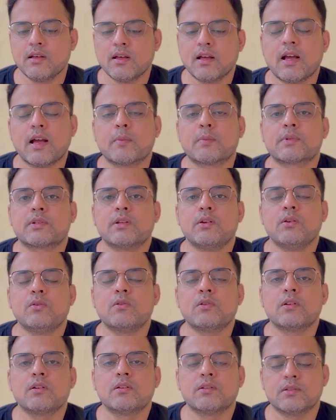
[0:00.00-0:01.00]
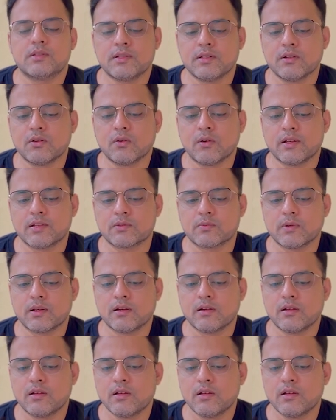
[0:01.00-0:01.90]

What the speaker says: absolute 0 as well.